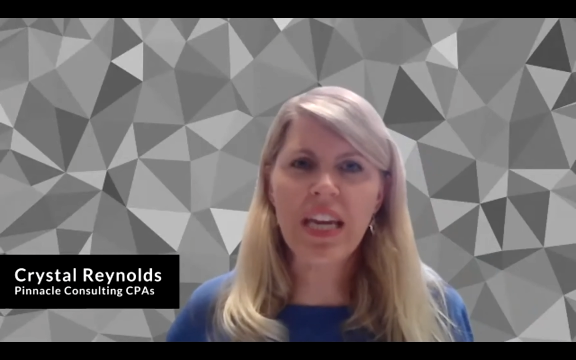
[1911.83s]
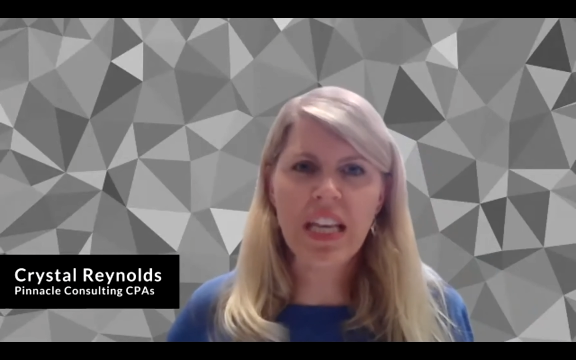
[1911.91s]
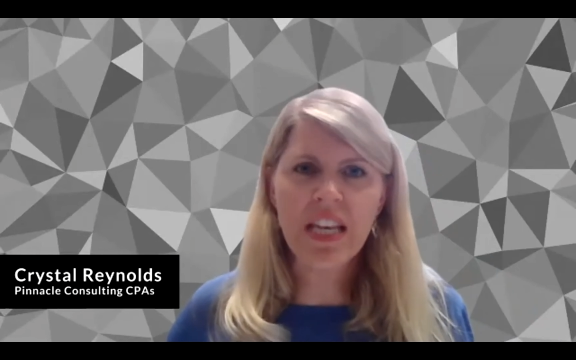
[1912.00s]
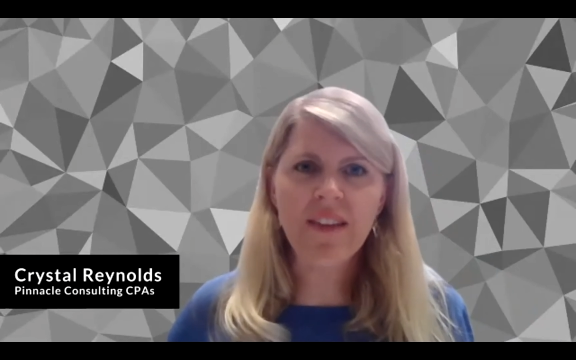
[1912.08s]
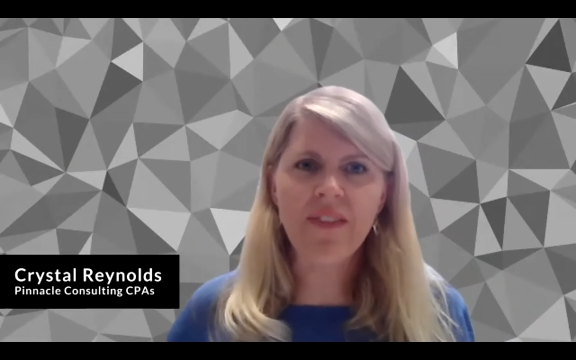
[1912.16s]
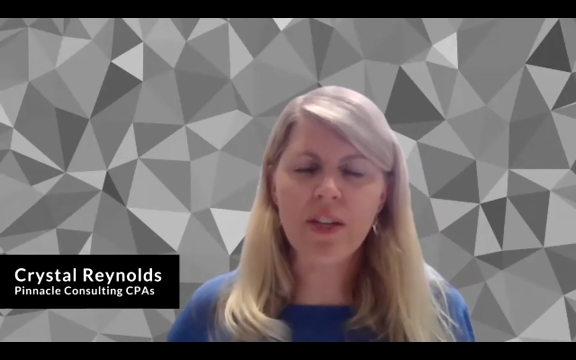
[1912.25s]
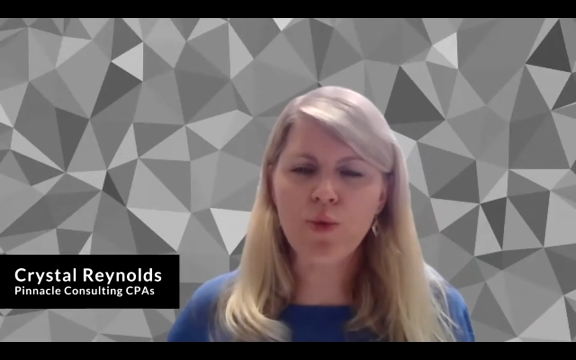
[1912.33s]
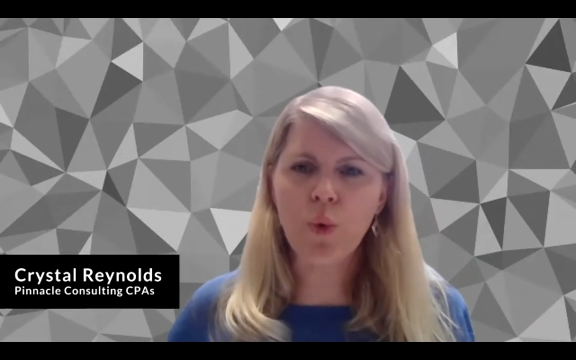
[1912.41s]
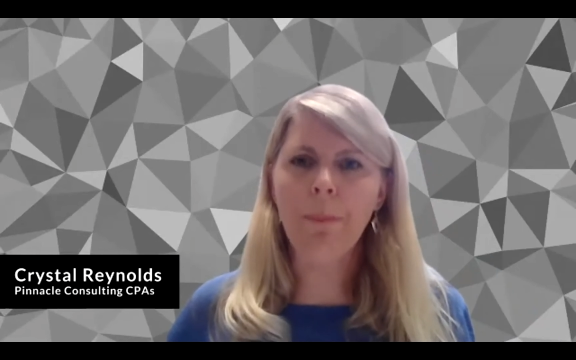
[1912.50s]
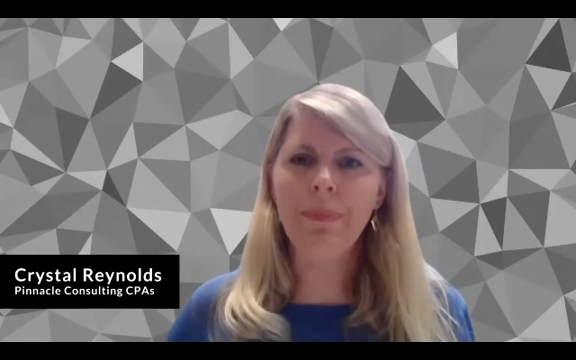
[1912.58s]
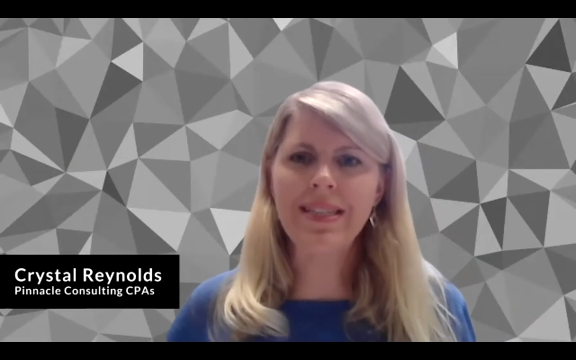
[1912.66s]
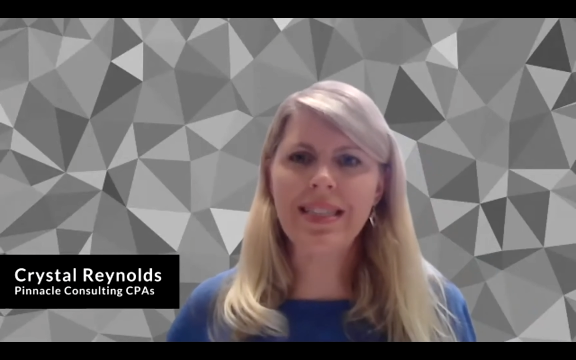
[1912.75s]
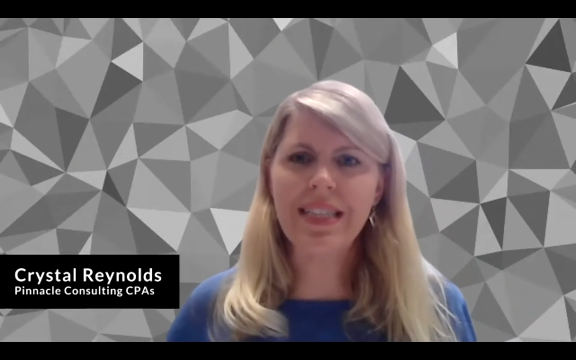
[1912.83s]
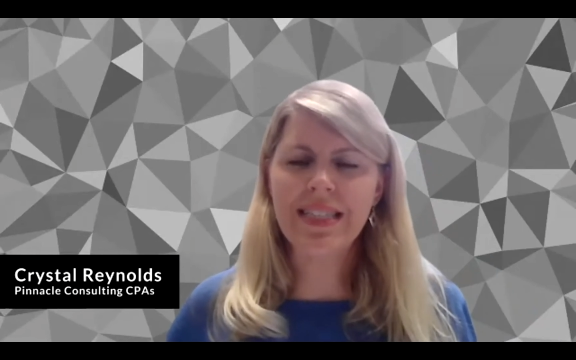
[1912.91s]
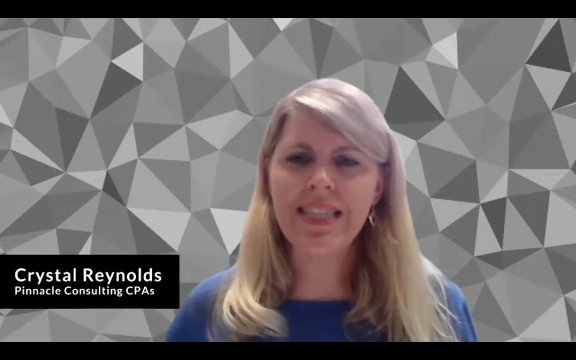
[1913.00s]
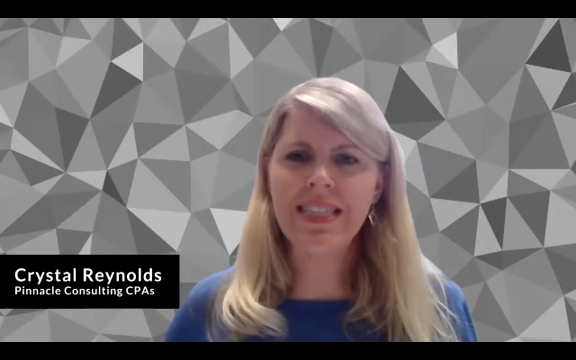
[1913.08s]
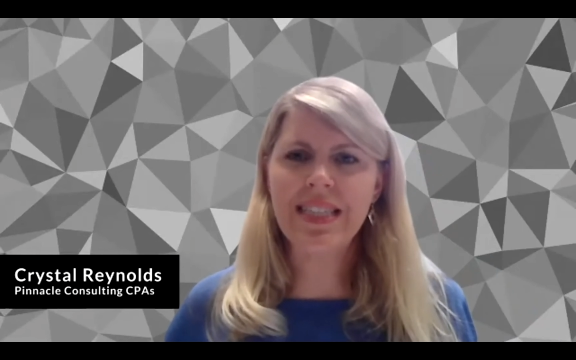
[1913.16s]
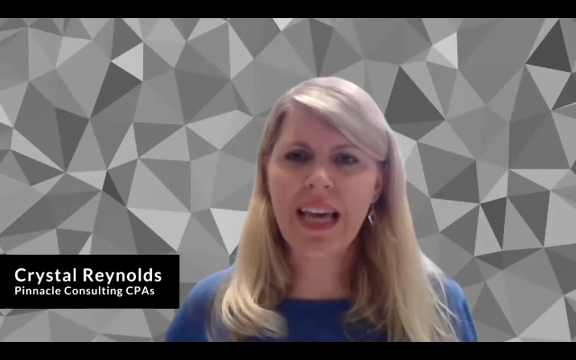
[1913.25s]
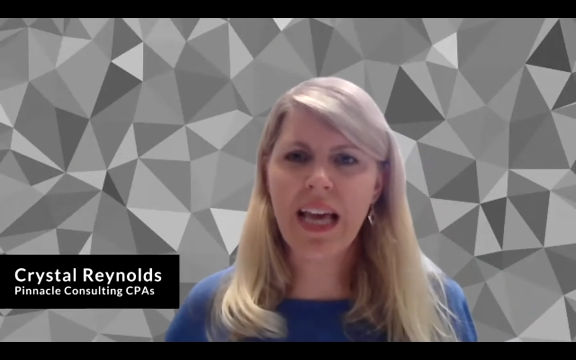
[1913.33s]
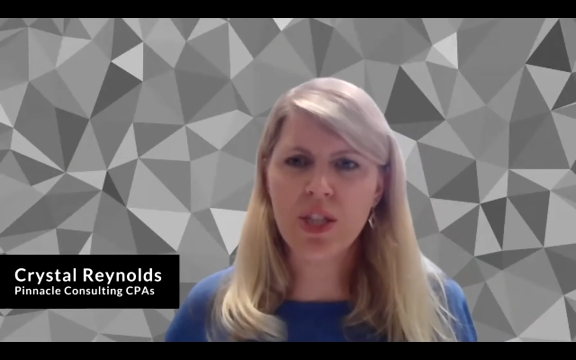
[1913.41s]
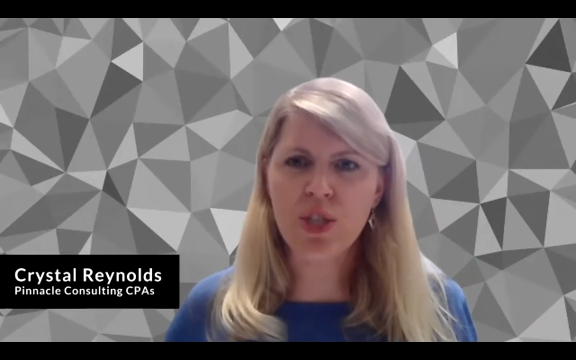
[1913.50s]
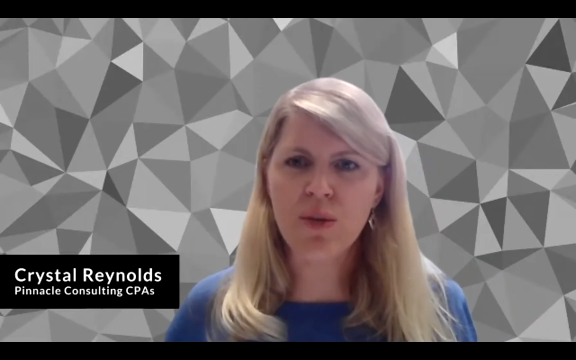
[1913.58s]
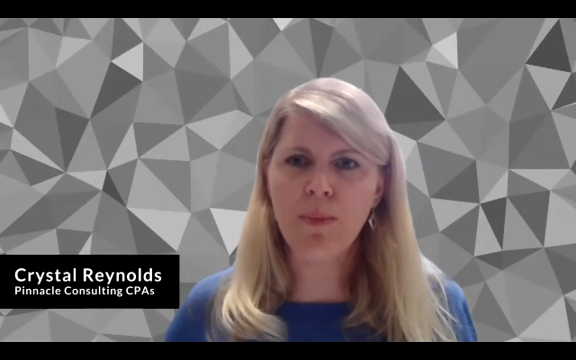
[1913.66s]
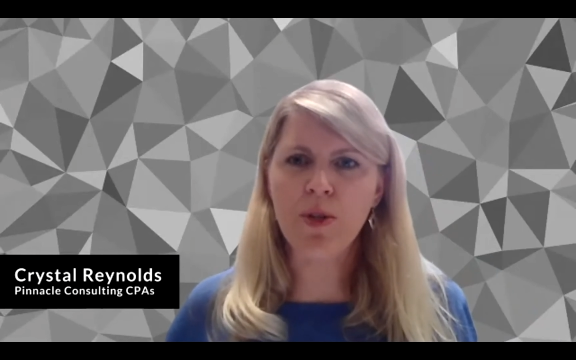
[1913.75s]
individual business is
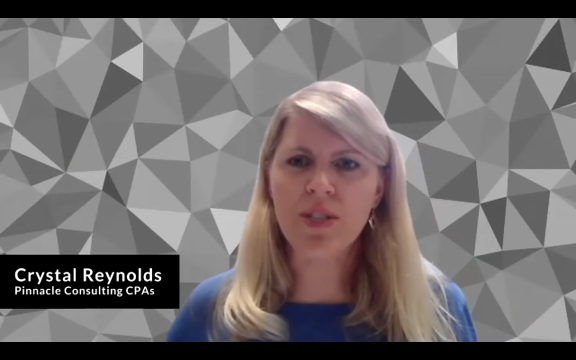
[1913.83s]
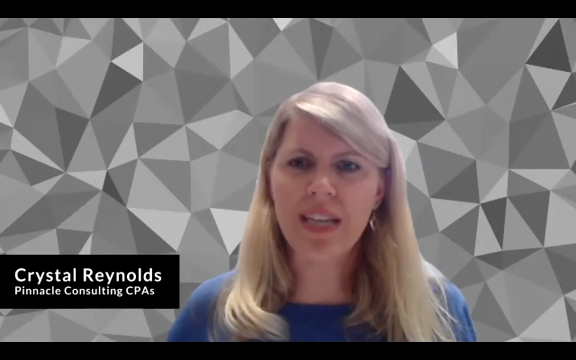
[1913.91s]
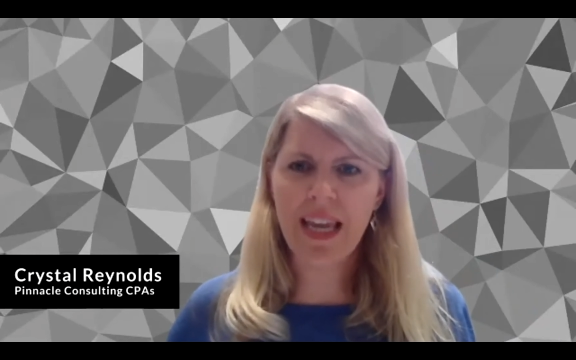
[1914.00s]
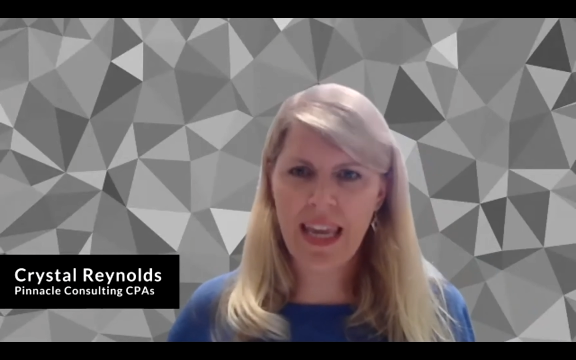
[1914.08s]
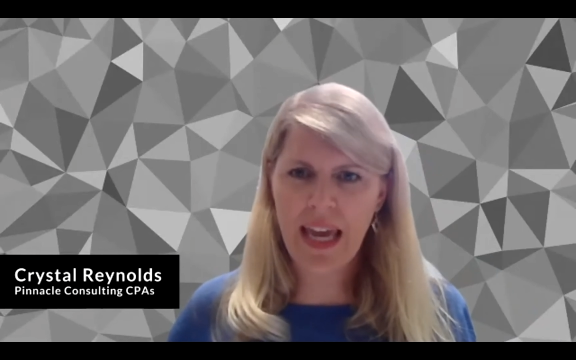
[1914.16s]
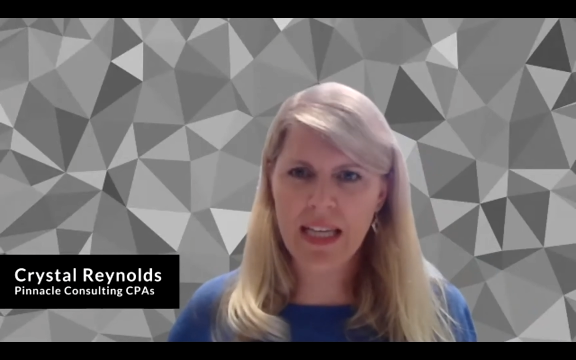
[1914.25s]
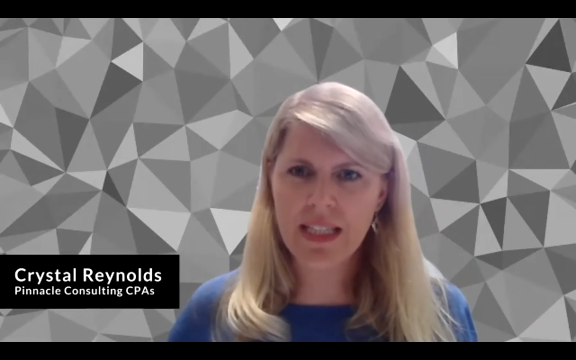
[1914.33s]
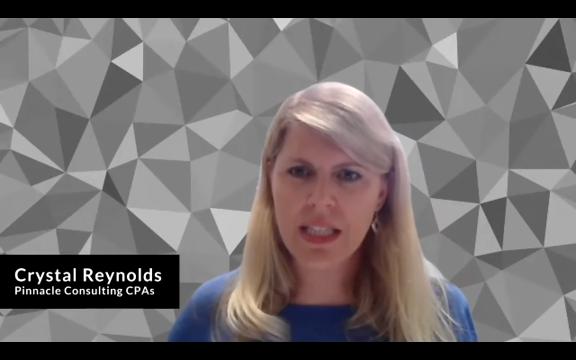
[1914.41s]
eligible to get.